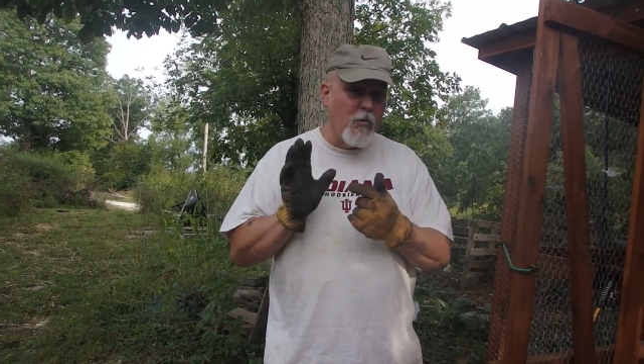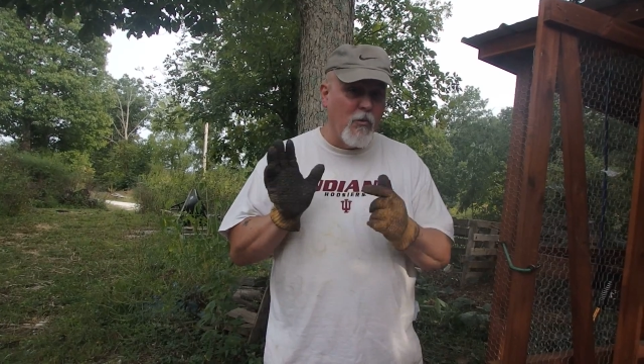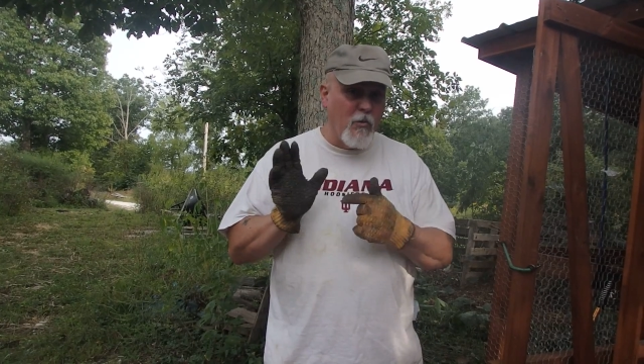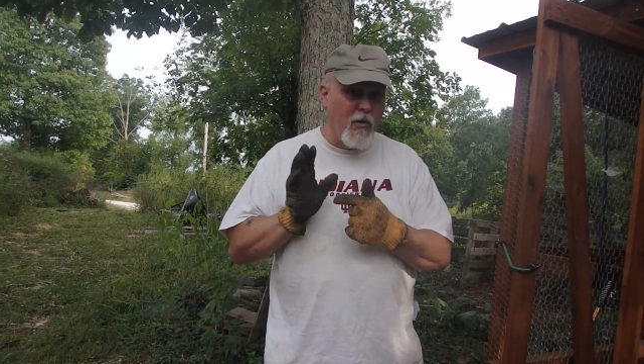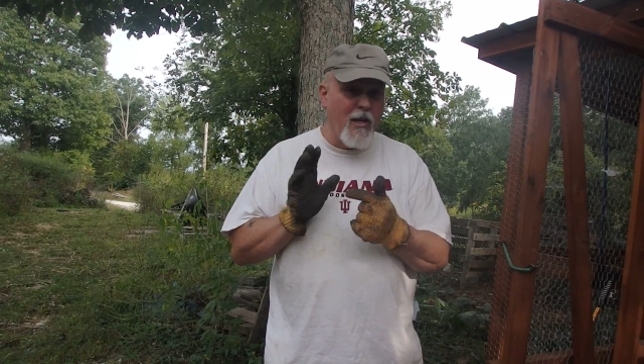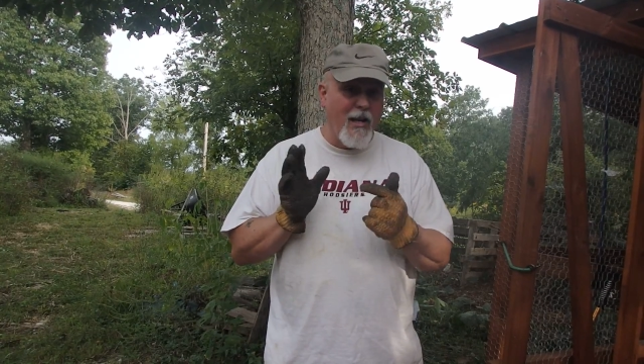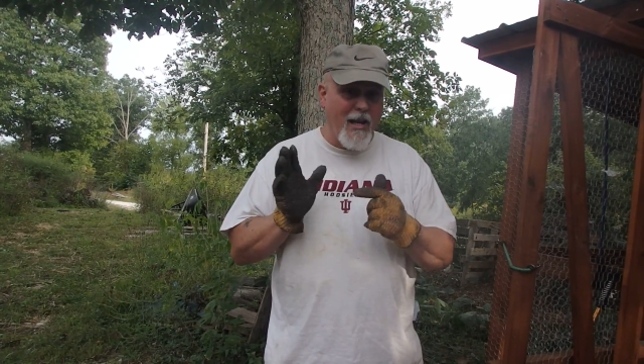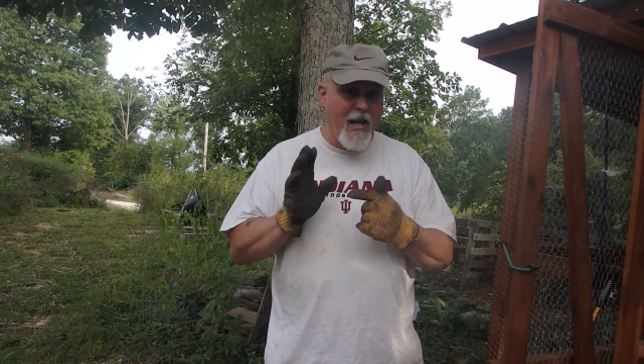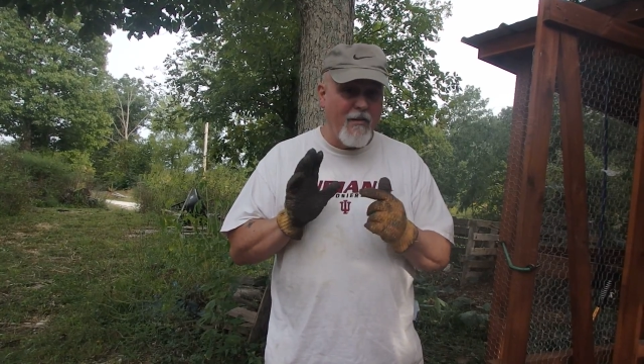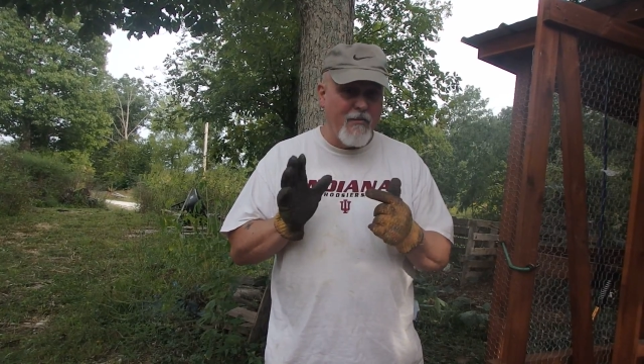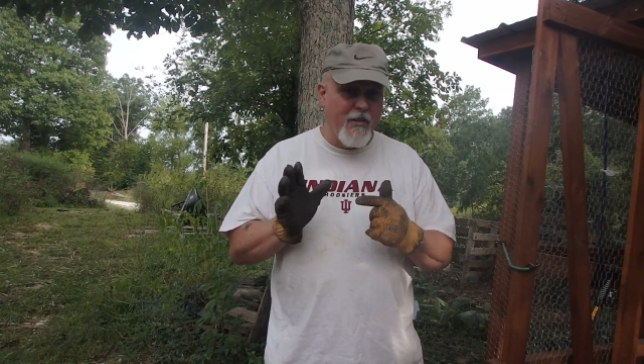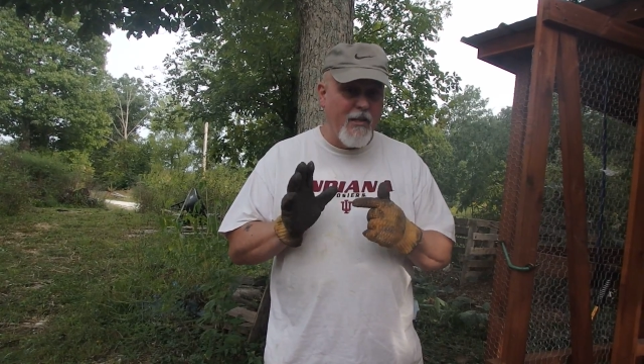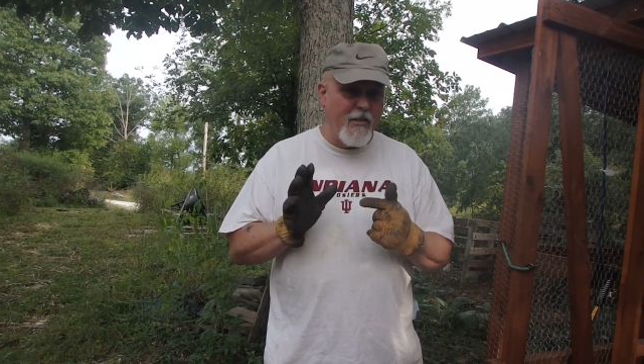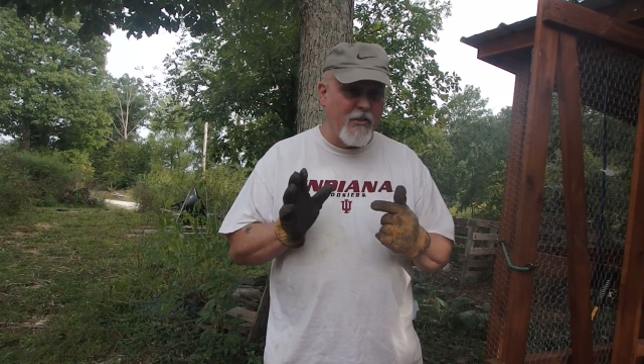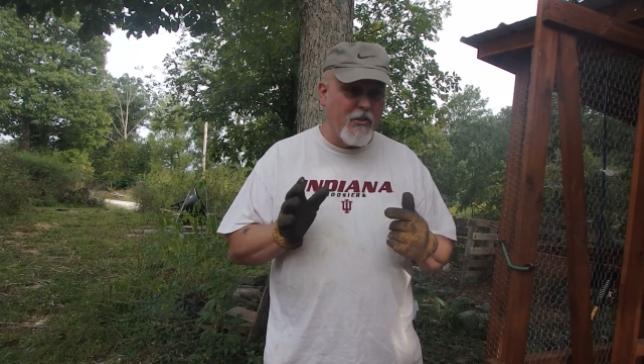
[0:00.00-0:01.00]
when we're not
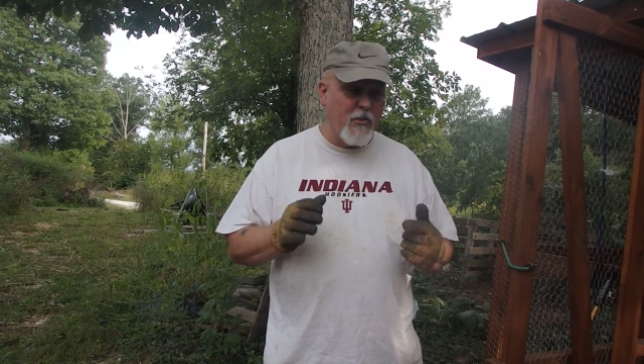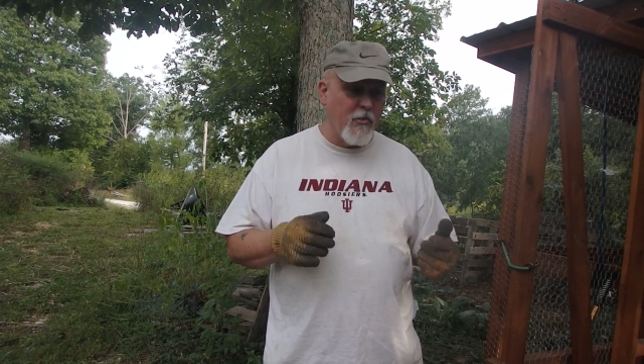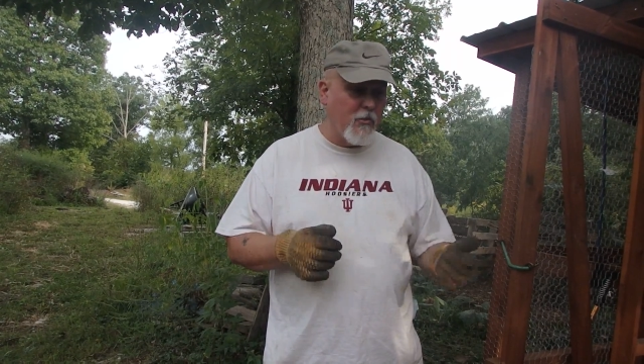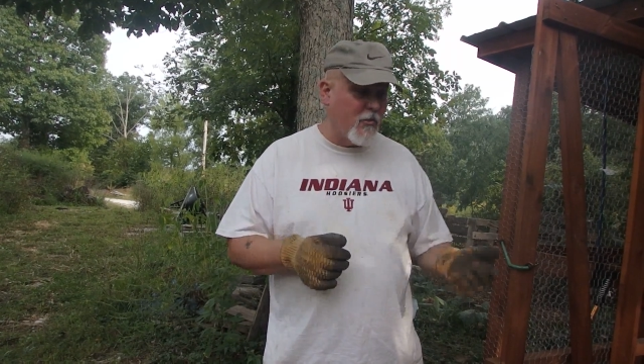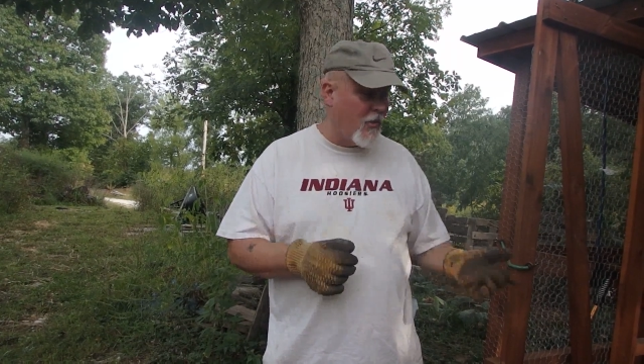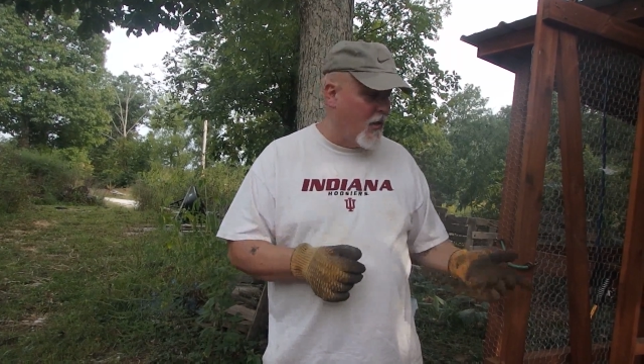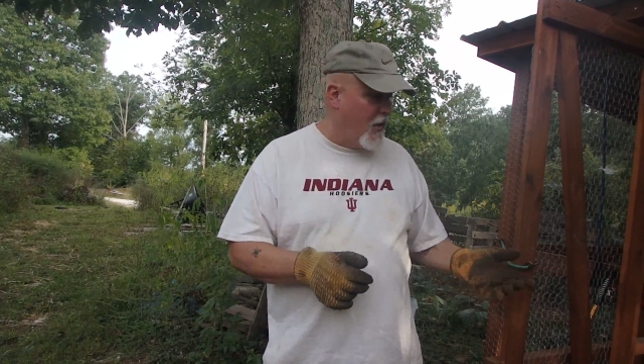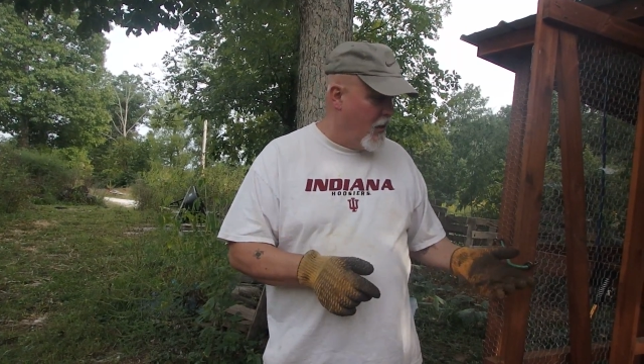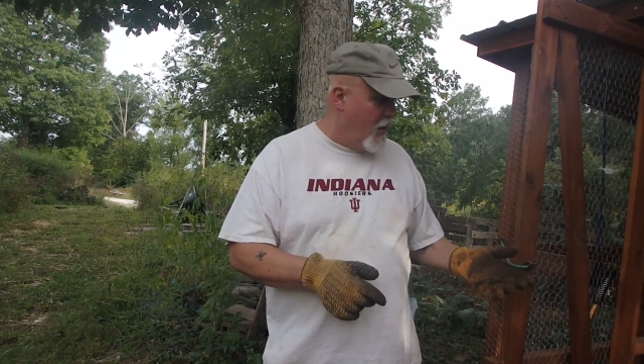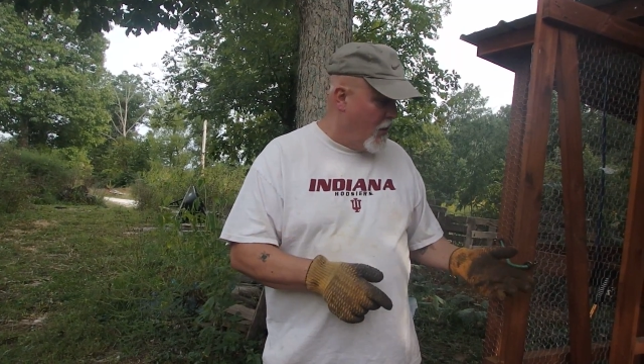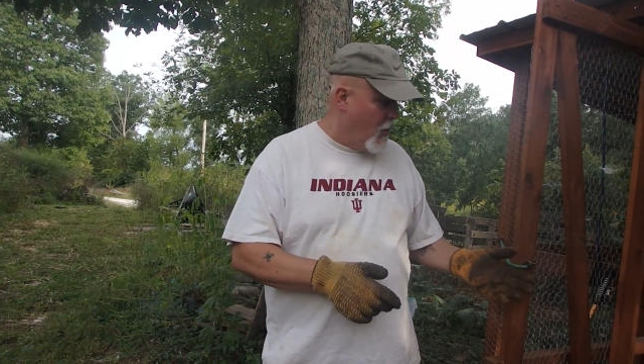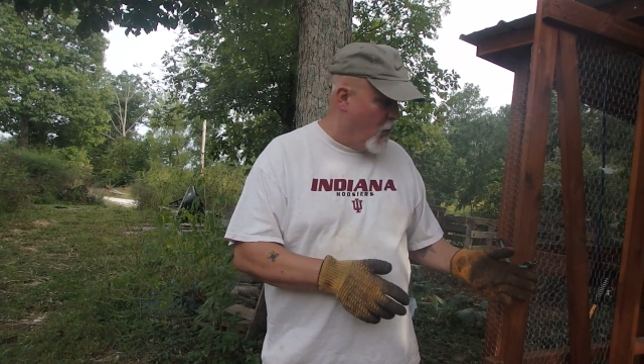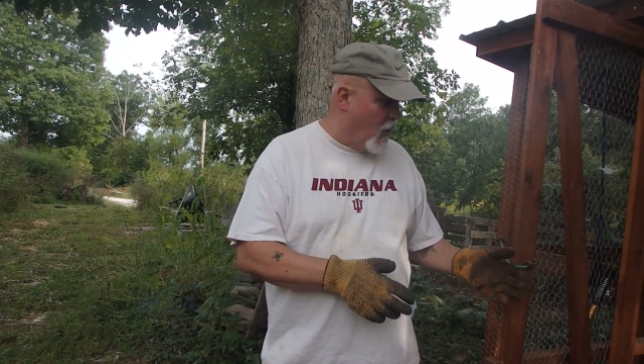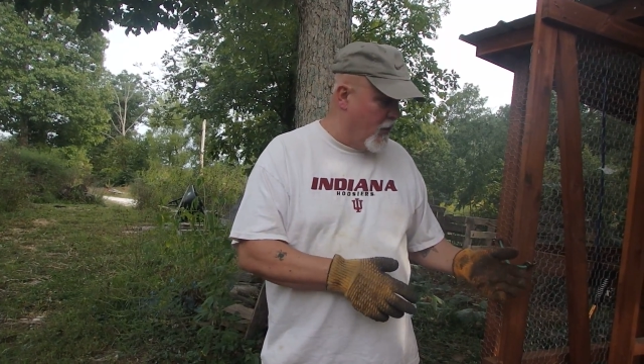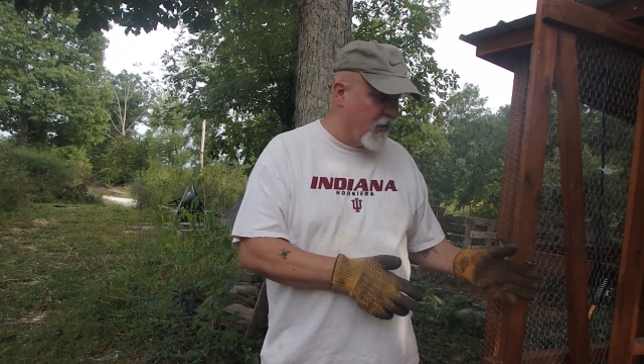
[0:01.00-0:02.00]
having issues,
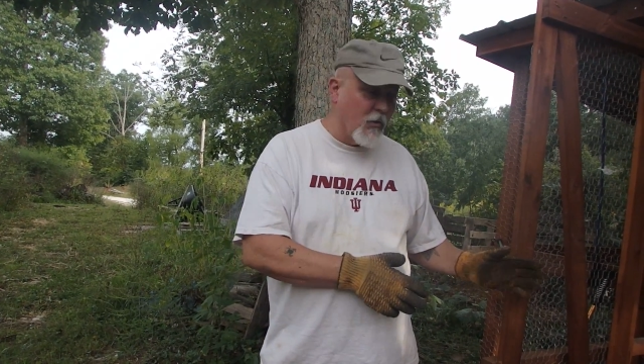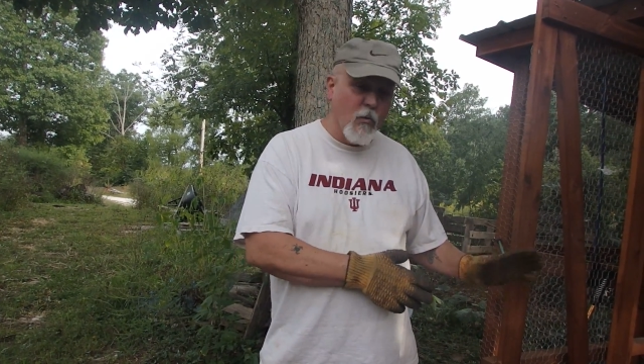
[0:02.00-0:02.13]
once